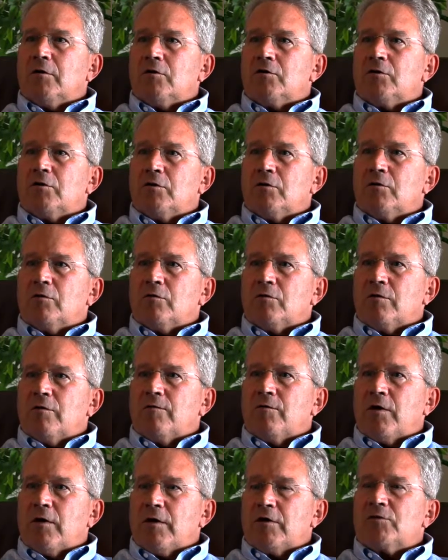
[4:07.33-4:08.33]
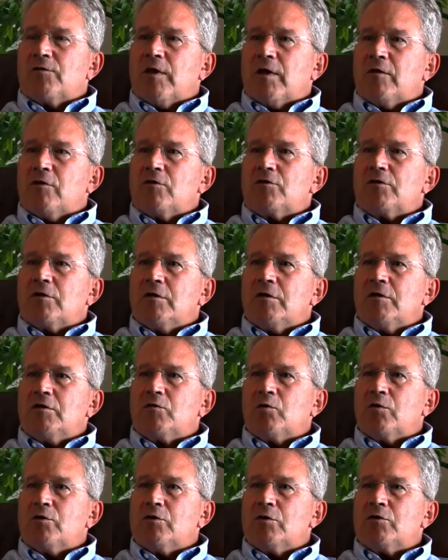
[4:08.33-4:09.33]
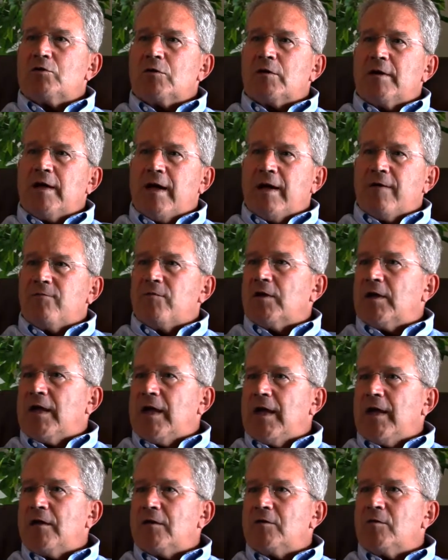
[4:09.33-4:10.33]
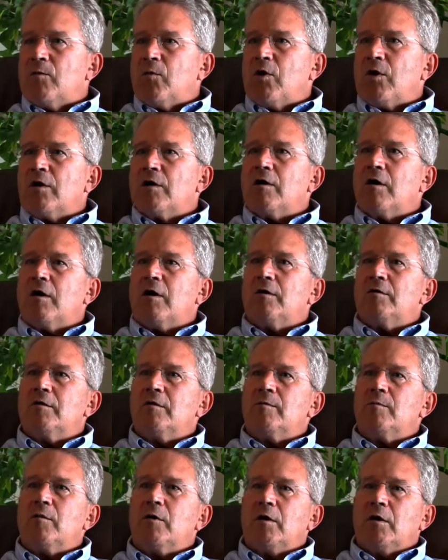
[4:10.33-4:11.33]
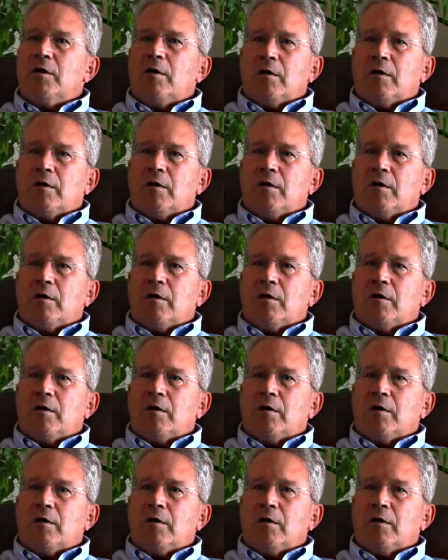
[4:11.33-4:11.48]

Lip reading: to the various vendors, and these will usually have the Canada mark on them.